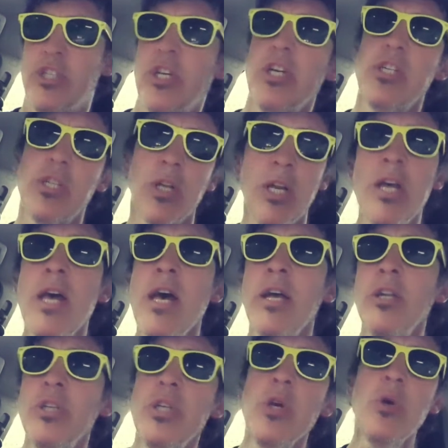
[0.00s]
Just a
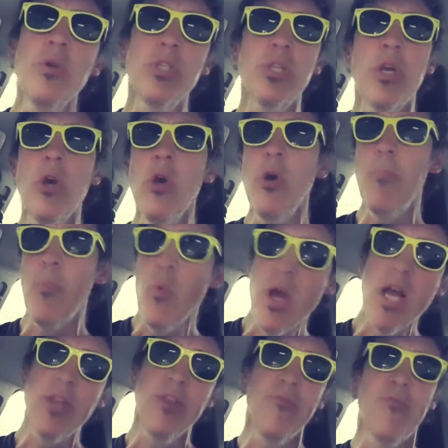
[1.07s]
little deuce scoop
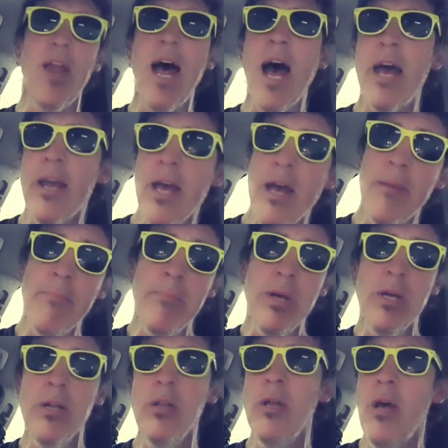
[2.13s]
with a flat end
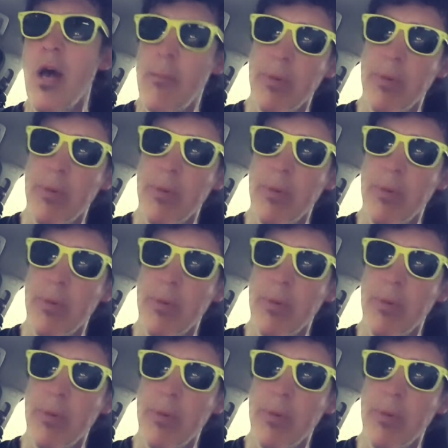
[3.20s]
mill.